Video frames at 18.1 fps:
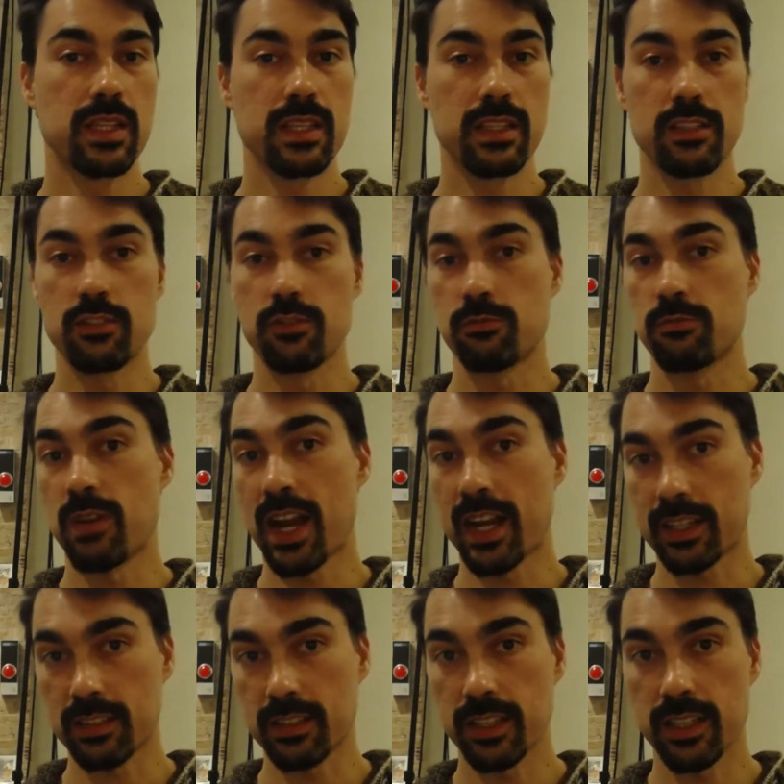
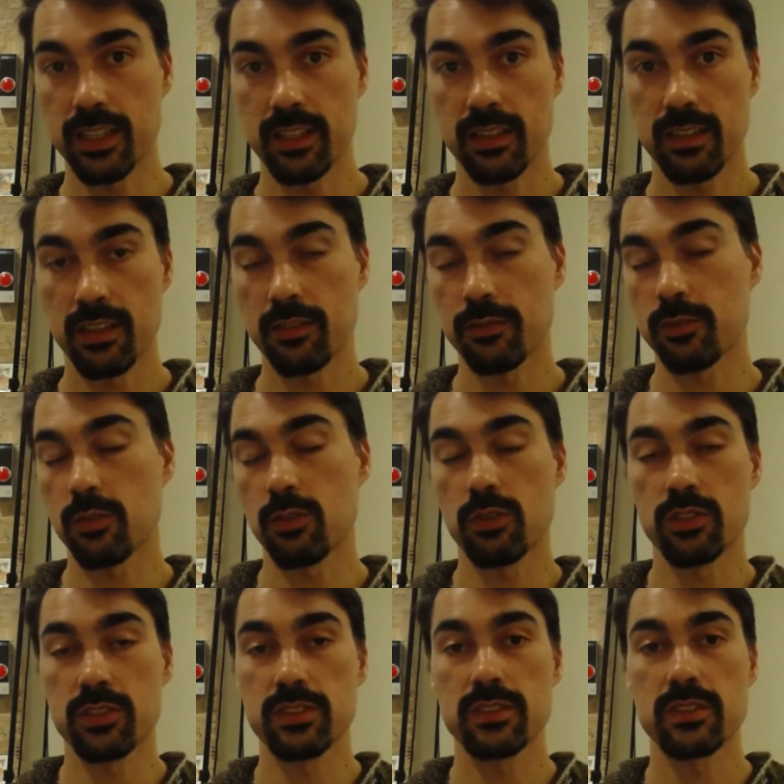directly. Of
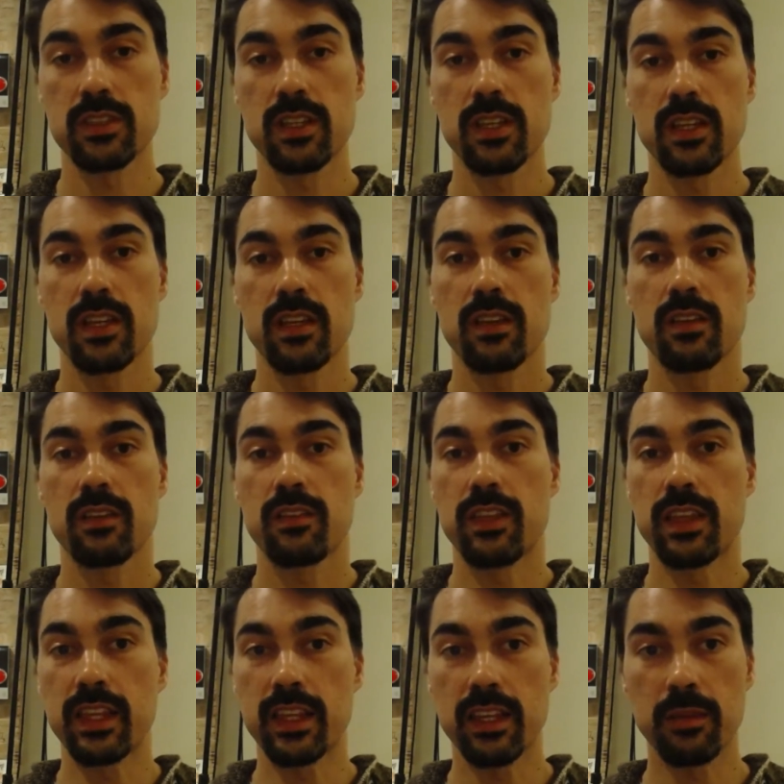course,
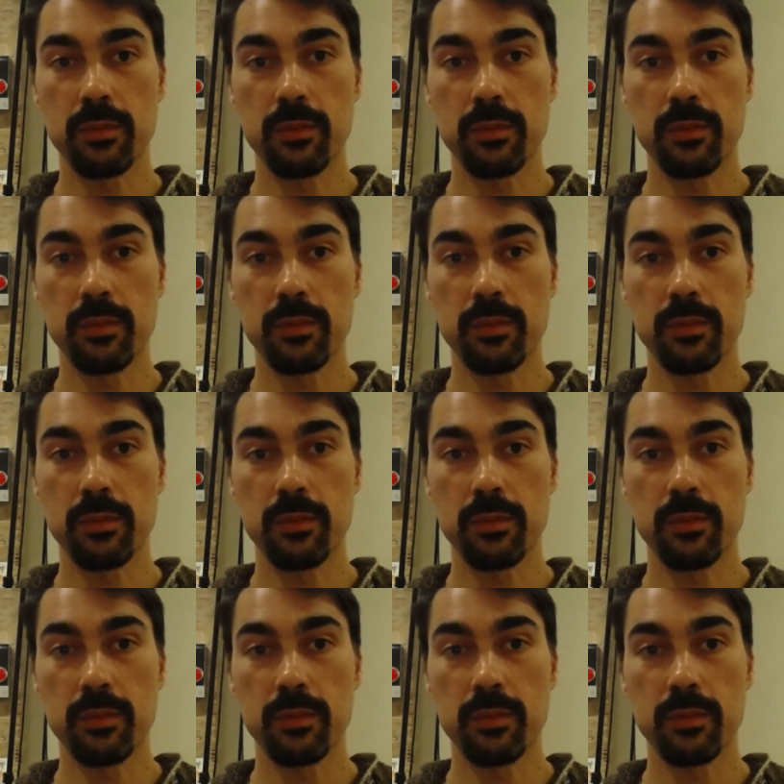thinking